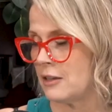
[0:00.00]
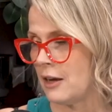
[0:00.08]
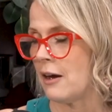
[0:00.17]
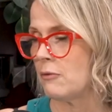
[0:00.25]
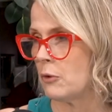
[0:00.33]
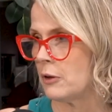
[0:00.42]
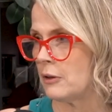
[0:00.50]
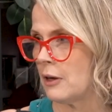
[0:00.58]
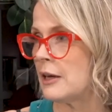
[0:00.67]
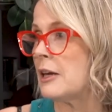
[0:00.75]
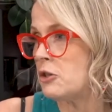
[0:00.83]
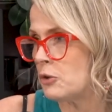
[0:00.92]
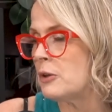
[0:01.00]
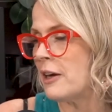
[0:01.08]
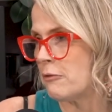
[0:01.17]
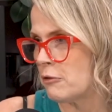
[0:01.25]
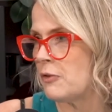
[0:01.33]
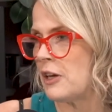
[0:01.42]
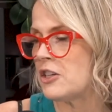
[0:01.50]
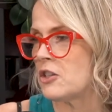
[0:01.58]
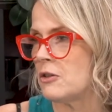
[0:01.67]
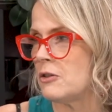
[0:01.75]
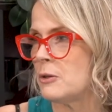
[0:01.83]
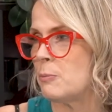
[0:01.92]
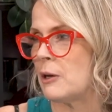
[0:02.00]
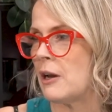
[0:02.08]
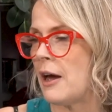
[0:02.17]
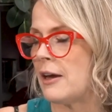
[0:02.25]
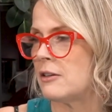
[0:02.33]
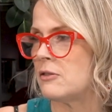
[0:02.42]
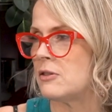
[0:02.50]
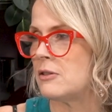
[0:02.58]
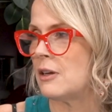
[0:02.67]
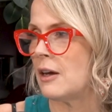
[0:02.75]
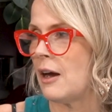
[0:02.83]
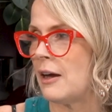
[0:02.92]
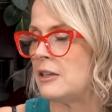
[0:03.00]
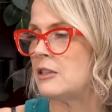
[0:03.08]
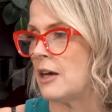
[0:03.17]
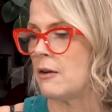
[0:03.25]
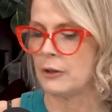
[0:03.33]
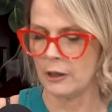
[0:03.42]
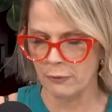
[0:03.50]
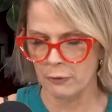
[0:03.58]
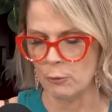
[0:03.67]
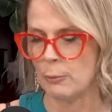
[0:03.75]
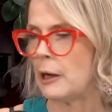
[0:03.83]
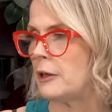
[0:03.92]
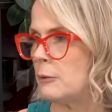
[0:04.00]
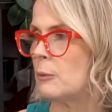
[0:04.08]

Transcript: to have one. And I do that for facials, but I need to have like a full body one.